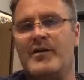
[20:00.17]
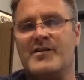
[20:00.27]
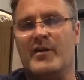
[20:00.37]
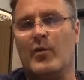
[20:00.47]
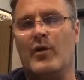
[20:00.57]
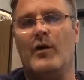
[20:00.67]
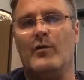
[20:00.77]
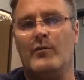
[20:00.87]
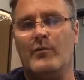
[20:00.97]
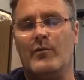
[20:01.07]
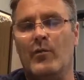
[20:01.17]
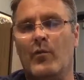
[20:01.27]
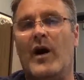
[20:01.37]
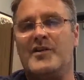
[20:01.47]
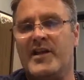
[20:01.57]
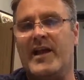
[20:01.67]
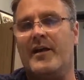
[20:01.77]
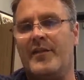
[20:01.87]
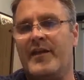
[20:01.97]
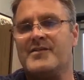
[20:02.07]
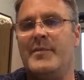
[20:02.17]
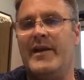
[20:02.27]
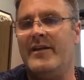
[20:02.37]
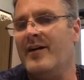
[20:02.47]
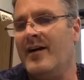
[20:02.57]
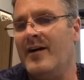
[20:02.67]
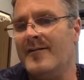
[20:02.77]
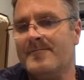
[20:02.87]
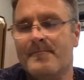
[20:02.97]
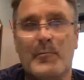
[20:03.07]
of the world watching how things are being done.